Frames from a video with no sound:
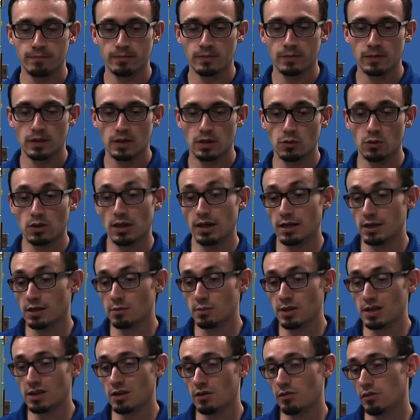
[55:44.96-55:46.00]
you'd like to be
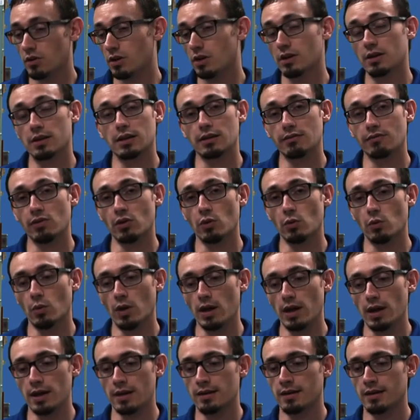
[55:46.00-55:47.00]
covered in a different way.